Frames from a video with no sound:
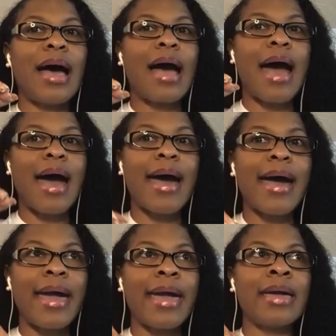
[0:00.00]

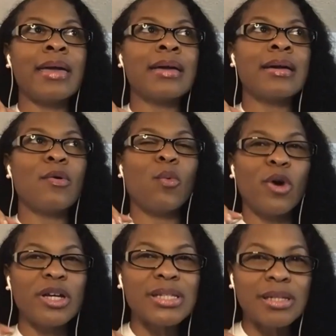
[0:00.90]
I
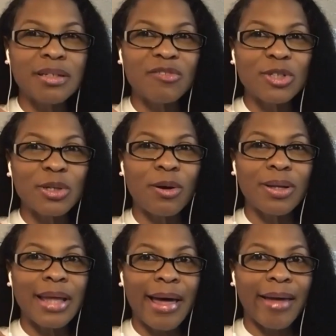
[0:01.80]
want to live a
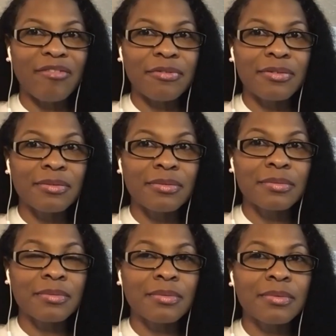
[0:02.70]
long life.
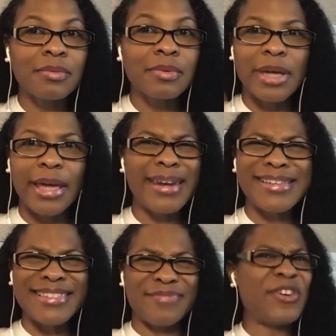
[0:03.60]
And
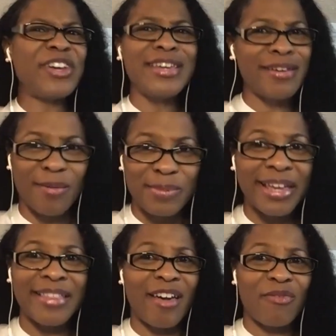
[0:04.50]
it's funny y'all
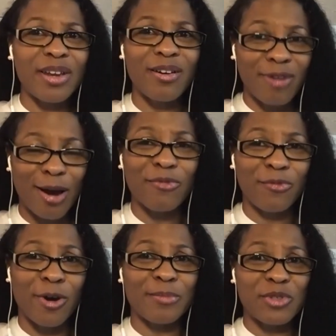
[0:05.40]
played that video right
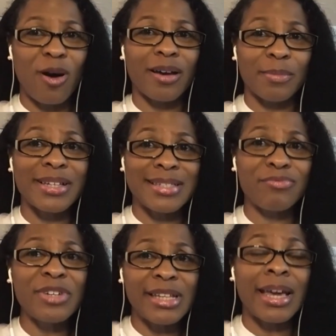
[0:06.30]
before I'm talking, because
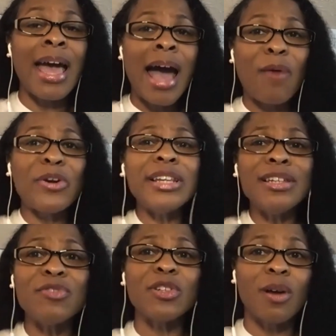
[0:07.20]
really, I want to
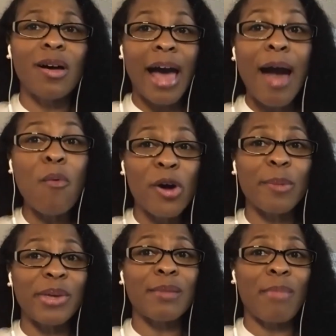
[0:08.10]
live a long, I want to
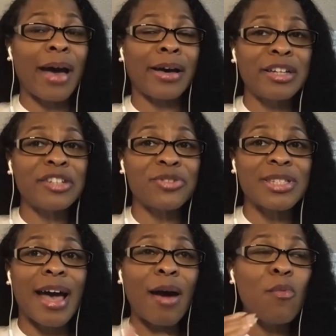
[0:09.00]
be in my hundreds.
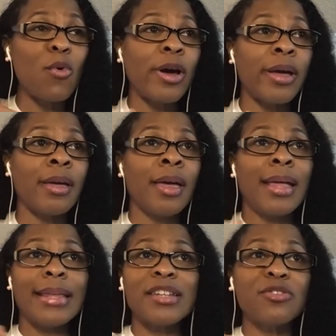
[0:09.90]
I want
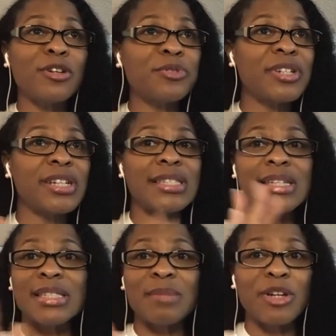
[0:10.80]
that scripture that
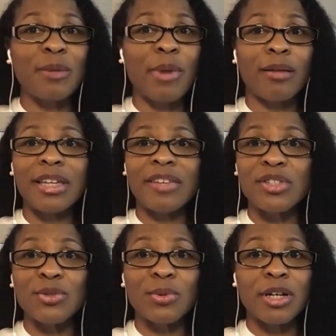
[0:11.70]
says something about living
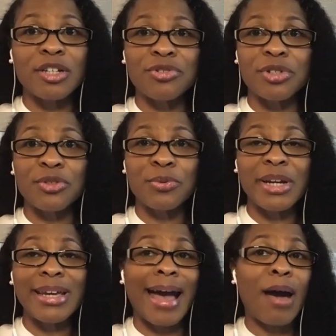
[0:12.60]
to
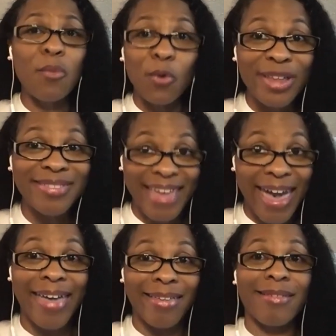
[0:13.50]
120. I want
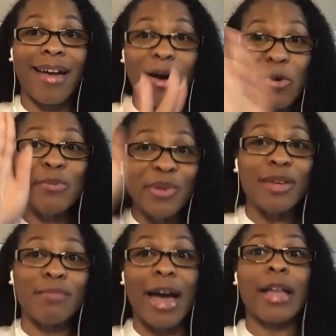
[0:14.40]
that. I want to be
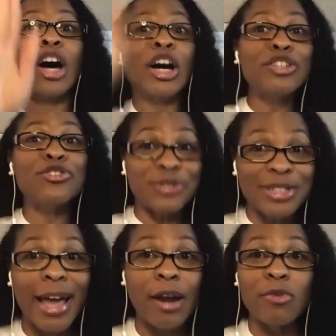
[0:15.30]
in my hundreds.
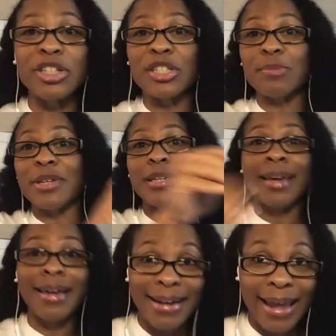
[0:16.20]
I don't want to just be
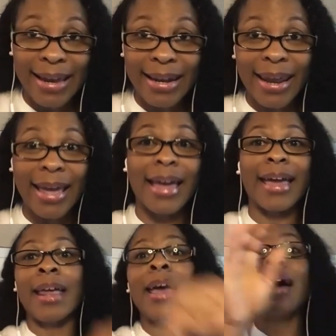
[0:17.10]

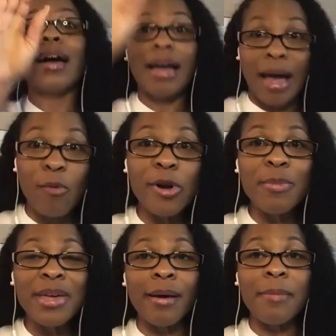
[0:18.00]
99. I want to
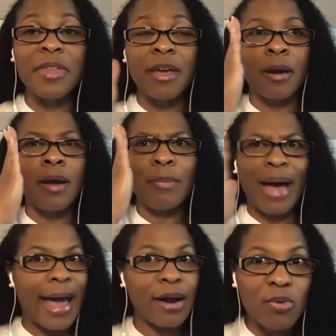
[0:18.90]
be up there.
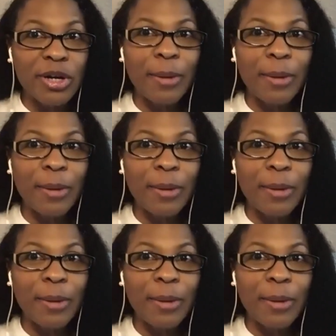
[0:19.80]
I don't want to